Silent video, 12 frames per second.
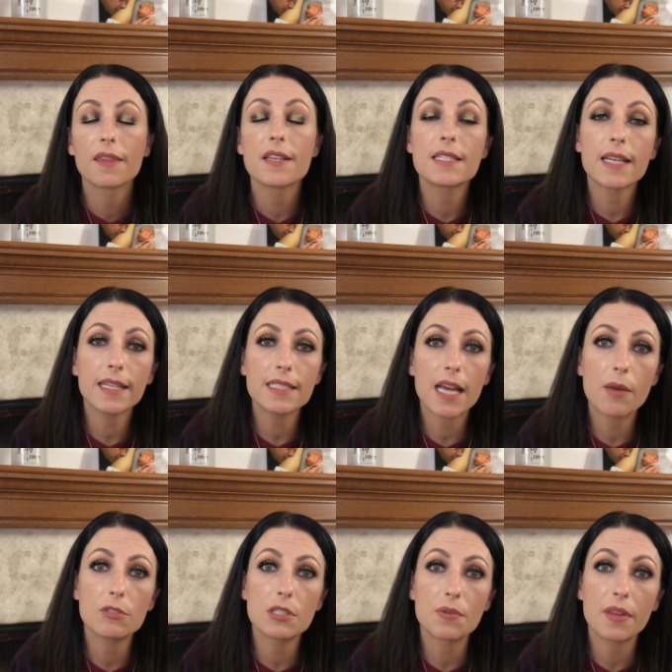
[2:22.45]
The second time
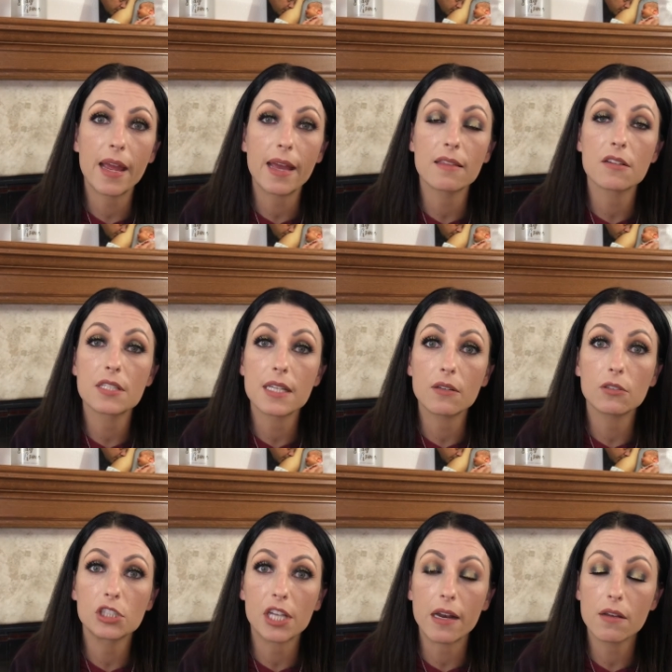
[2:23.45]
was when they had their
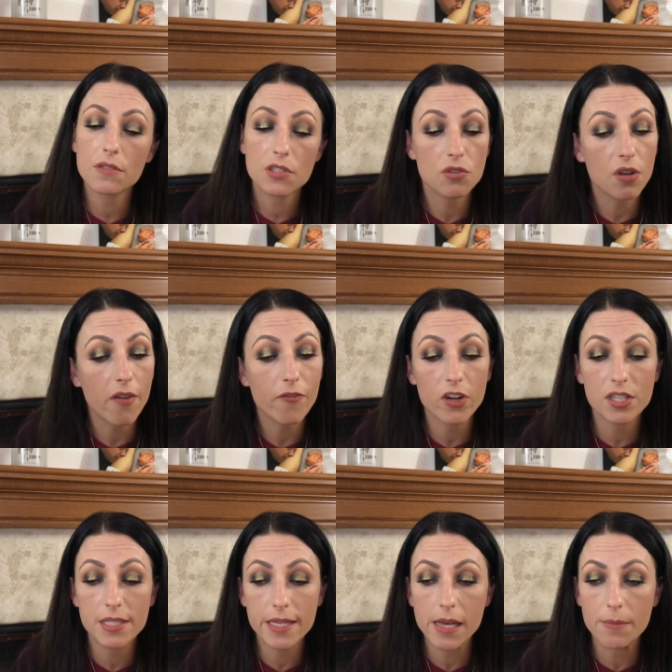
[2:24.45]
single shadows. You got
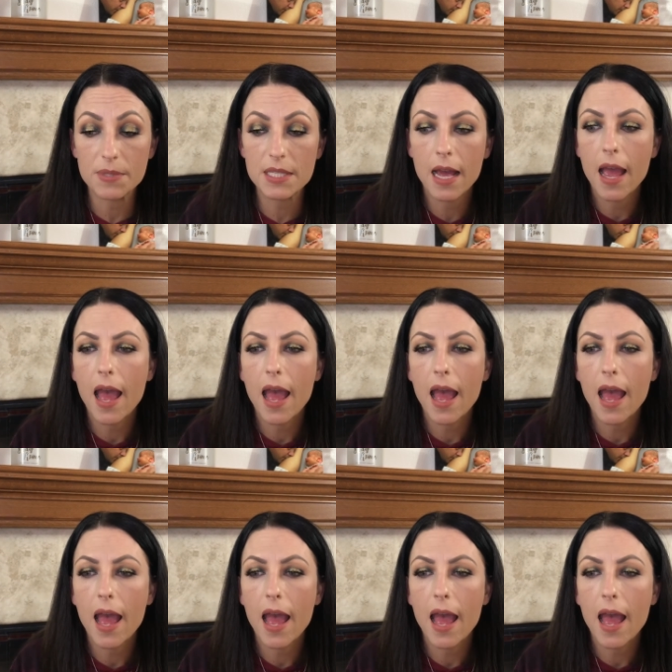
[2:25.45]
first dibs,